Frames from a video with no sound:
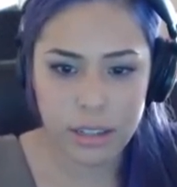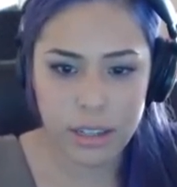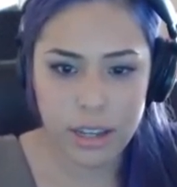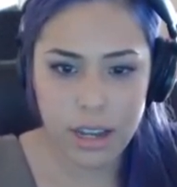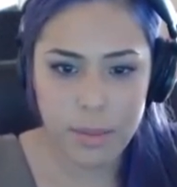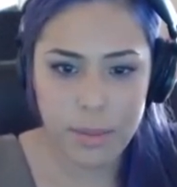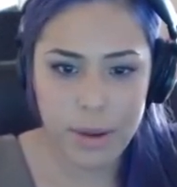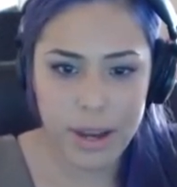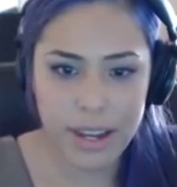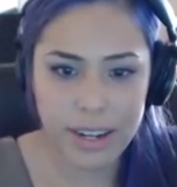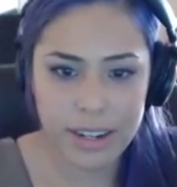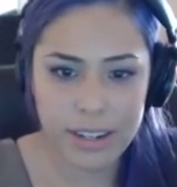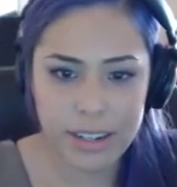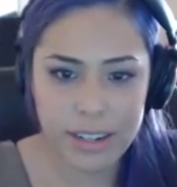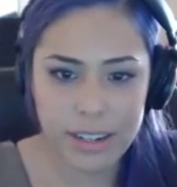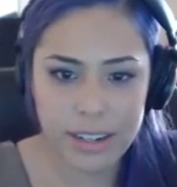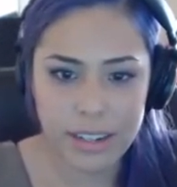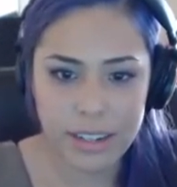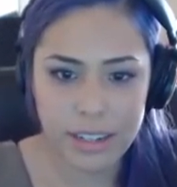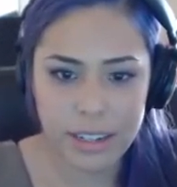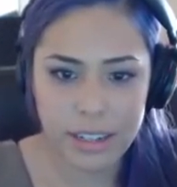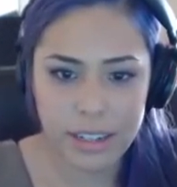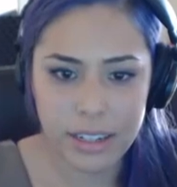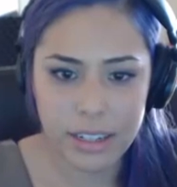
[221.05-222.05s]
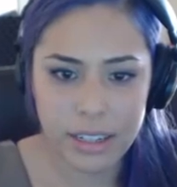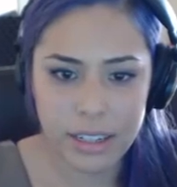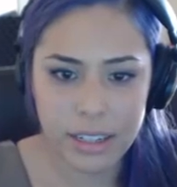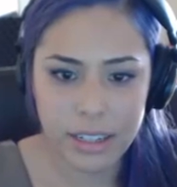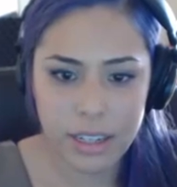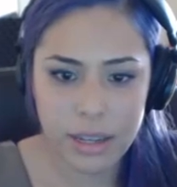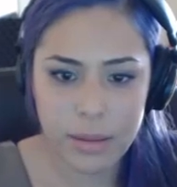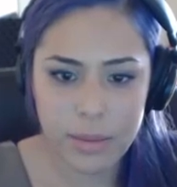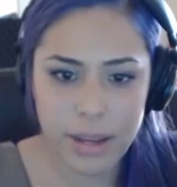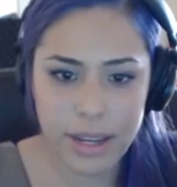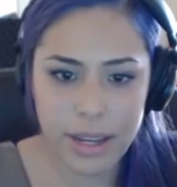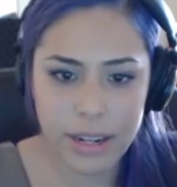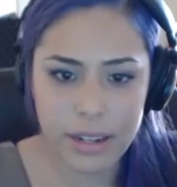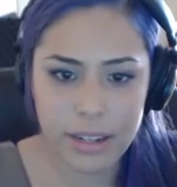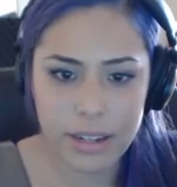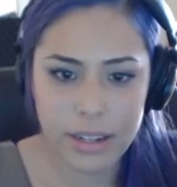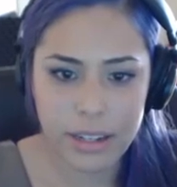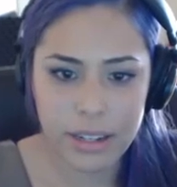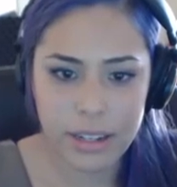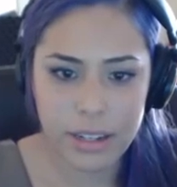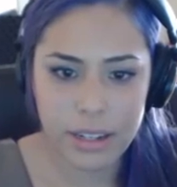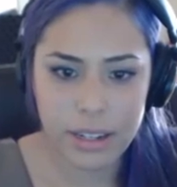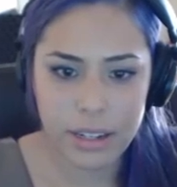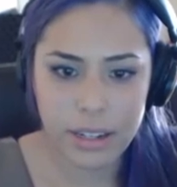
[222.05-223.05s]
Come on. Come on.
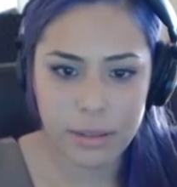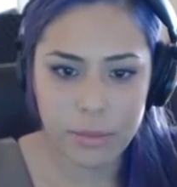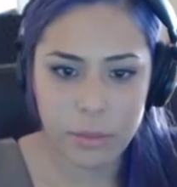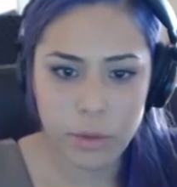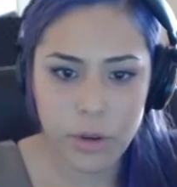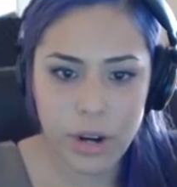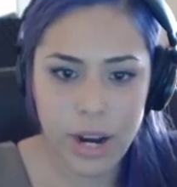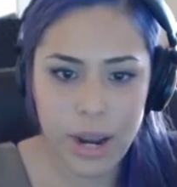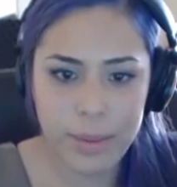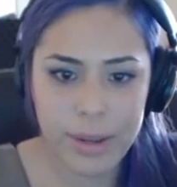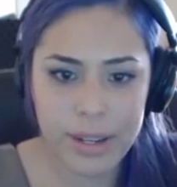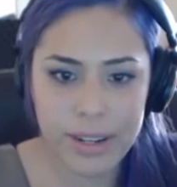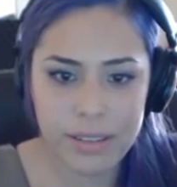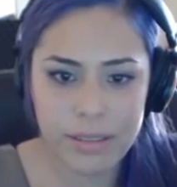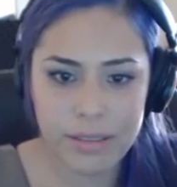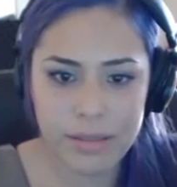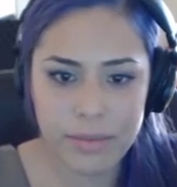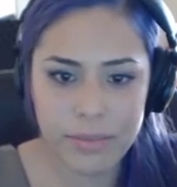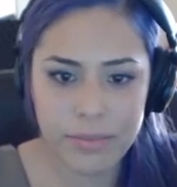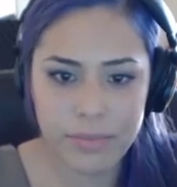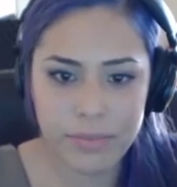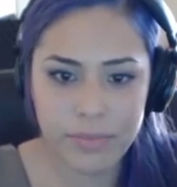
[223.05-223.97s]
I'm grabbing.